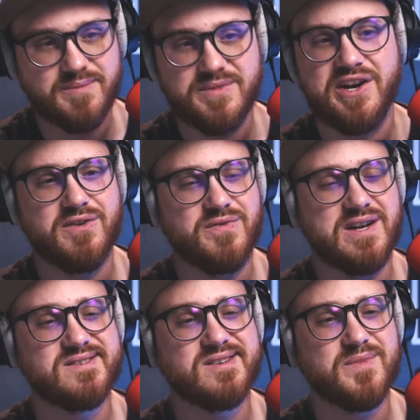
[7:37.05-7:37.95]
I'm
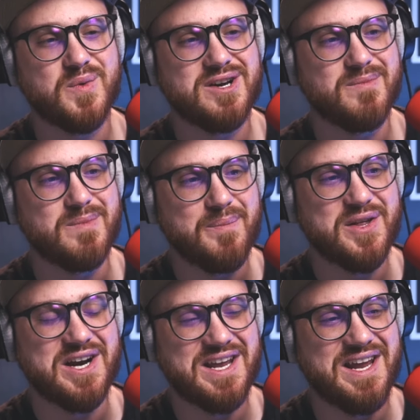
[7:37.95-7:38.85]
terrified something will come up
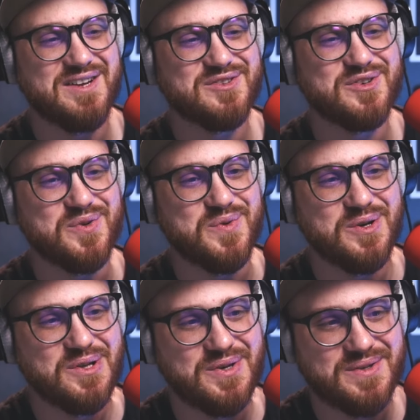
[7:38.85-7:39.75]
that I can't do or
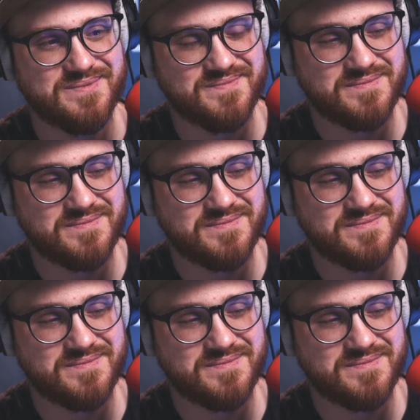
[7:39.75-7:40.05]
learn.